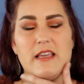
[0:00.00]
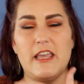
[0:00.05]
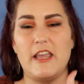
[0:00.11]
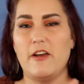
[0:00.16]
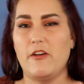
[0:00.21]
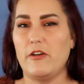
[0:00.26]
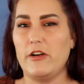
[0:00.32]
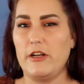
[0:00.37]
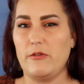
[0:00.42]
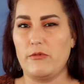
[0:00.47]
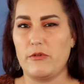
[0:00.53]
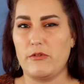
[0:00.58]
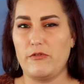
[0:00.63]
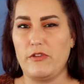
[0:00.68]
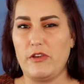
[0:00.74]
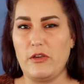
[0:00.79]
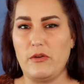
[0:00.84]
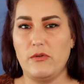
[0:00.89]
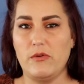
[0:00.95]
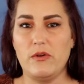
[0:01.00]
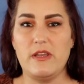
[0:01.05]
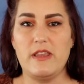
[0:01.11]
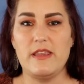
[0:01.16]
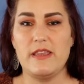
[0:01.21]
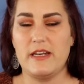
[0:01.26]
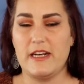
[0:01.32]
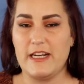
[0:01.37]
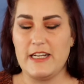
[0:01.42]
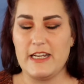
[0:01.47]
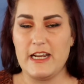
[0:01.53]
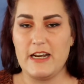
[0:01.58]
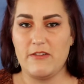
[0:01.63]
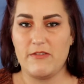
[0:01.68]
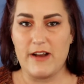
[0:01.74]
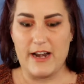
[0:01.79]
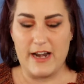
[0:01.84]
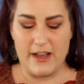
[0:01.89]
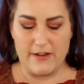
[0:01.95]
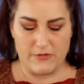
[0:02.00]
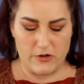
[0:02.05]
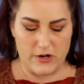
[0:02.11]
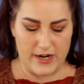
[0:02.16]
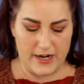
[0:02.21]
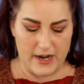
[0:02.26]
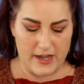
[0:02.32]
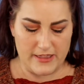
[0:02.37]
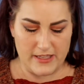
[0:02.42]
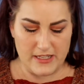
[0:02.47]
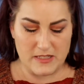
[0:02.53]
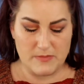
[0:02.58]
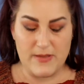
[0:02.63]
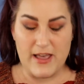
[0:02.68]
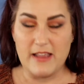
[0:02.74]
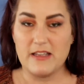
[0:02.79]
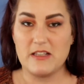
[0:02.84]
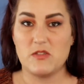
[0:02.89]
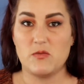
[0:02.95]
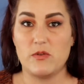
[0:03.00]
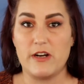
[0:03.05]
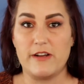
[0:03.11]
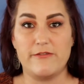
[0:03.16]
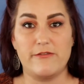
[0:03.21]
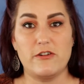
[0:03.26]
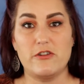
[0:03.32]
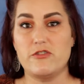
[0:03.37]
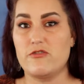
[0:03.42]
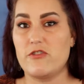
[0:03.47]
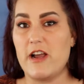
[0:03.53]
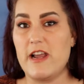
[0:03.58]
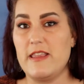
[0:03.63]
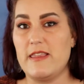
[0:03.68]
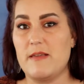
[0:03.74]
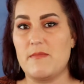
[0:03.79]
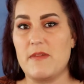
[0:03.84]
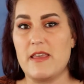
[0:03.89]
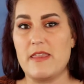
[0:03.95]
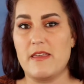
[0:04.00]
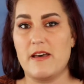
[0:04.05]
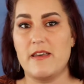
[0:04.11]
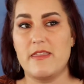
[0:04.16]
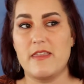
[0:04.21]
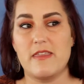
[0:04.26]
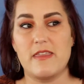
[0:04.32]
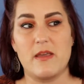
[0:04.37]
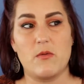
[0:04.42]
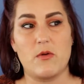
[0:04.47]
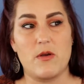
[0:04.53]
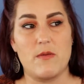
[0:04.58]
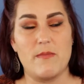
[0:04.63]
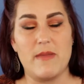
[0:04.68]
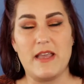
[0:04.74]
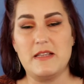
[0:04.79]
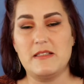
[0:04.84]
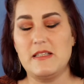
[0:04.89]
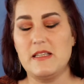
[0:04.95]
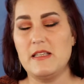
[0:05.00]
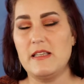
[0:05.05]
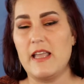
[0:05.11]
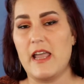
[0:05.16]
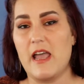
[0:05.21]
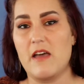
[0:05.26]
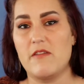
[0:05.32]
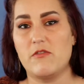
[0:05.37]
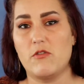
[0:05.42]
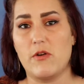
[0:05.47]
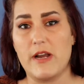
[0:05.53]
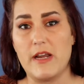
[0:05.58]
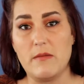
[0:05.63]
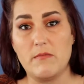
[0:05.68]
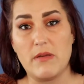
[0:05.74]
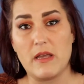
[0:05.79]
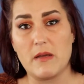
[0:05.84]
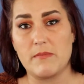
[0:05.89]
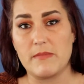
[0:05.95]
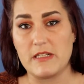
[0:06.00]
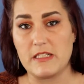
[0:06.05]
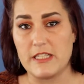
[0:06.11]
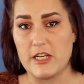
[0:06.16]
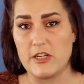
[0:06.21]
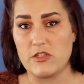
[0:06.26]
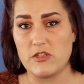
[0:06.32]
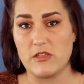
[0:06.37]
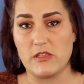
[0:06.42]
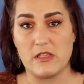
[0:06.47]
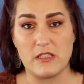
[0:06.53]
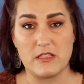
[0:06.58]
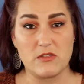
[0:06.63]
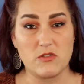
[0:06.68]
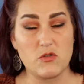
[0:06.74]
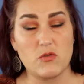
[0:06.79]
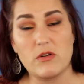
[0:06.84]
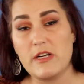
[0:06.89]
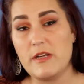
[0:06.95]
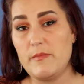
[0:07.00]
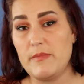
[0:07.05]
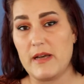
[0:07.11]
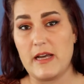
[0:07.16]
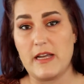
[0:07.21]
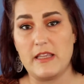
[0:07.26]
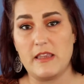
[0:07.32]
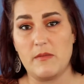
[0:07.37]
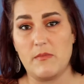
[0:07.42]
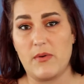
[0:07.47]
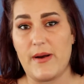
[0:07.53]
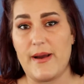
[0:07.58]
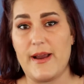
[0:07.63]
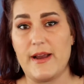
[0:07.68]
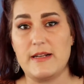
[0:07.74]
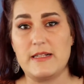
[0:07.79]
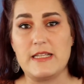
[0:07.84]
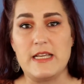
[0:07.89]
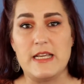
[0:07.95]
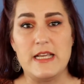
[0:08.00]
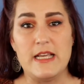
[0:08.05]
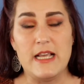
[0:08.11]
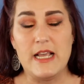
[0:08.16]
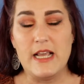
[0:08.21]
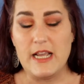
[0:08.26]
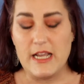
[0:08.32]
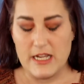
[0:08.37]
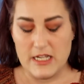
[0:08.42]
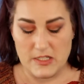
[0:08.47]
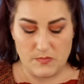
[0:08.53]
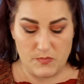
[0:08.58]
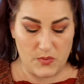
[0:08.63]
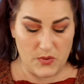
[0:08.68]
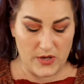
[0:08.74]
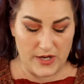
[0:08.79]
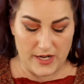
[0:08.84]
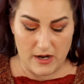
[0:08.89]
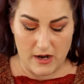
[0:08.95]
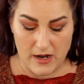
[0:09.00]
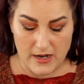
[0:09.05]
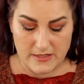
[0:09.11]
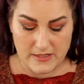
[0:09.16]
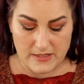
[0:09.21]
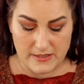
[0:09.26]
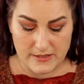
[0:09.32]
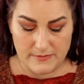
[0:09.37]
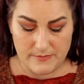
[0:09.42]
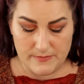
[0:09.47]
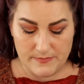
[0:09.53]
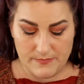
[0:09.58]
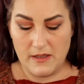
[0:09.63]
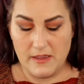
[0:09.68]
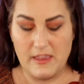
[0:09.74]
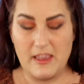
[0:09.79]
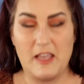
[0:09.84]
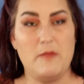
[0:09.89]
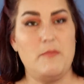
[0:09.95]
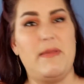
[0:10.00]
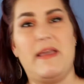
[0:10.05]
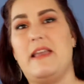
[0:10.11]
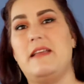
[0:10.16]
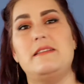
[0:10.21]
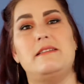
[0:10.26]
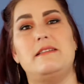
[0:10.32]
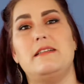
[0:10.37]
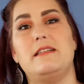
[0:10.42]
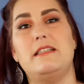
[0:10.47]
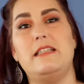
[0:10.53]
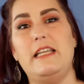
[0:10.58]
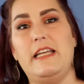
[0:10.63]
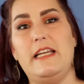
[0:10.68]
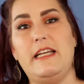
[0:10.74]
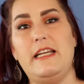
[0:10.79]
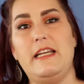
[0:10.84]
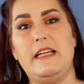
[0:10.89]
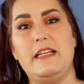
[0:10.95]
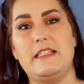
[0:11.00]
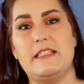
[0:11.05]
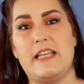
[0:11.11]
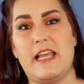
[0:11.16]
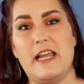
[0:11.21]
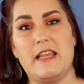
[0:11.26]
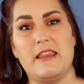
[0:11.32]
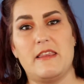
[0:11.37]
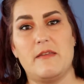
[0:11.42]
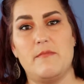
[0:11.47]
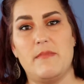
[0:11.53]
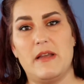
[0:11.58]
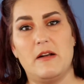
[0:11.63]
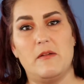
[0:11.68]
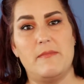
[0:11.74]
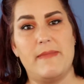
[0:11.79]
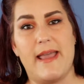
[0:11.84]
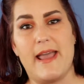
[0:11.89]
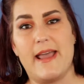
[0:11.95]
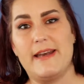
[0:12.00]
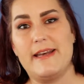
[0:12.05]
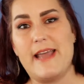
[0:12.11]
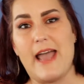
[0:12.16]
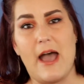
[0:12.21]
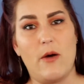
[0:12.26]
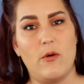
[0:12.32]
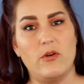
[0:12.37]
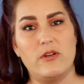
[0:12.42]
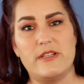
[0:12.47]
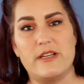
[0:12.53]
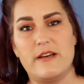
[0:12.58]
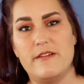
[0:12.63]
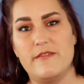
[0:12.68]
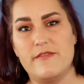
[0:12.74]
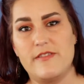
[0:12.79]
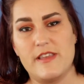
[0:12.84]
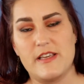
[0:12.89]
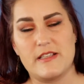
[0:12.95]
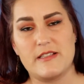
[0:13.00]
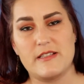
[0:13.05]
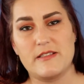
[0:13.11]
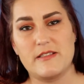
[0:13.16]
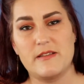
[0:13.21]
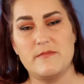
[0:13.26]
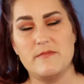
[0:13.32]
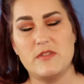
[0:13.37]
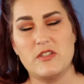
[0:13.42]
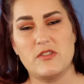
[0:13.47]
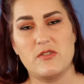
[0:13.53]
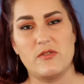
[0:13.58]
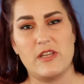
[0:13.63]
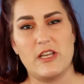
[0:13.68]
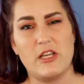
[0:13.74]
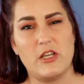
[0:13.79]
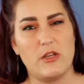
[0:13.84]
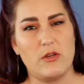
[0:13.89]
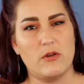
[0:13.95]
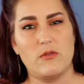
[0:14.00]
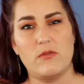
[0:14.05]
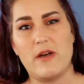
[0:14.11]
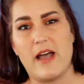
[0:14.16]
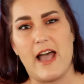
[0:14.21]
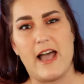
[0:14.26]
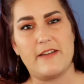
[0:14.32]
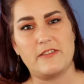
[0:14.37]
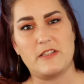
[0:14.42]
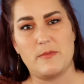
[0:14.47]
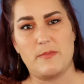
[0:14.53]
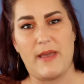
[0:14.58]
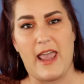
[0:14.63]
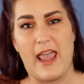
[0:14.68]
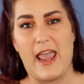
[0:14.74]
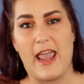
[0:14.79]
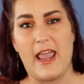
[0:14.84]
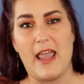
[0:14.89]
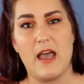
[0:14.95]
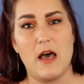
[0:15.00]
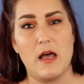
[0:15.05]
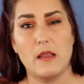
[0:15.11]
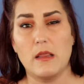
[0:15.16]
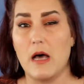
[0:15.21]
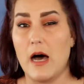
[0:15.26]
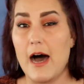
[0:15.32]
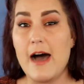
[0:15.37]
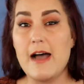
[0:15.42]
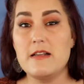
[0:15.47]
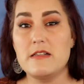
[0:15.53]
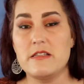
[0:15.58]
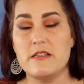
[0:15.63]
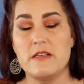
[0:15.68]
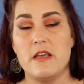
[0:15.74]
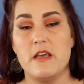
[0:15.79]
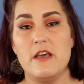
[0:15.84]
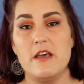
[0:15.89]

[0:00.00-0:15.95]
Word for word: security review that I did right after I got these palettes. When I first tried them, I thought that they were amazing. They have great pigmentation. The story behind the brand is pretty awesome. They basically take the middleman out of the system so that you don't have to pay a lot